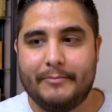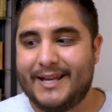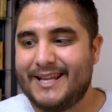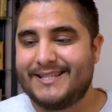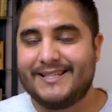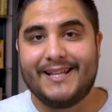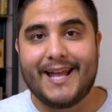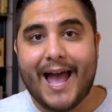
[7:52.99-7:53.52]

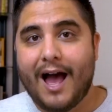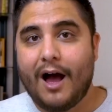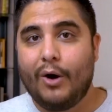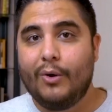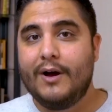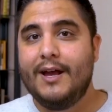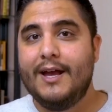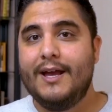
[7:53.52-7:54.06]
Because
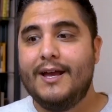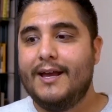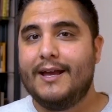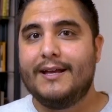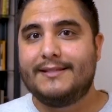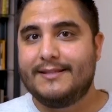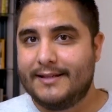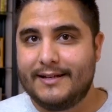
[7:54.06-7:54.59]
now
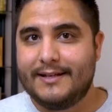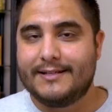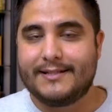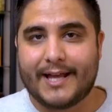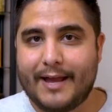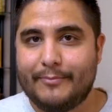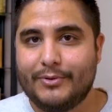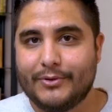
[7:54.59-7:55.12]
it's the
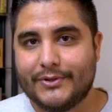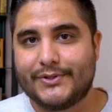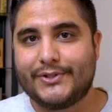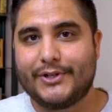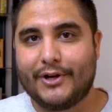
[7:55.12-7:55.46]
disciples'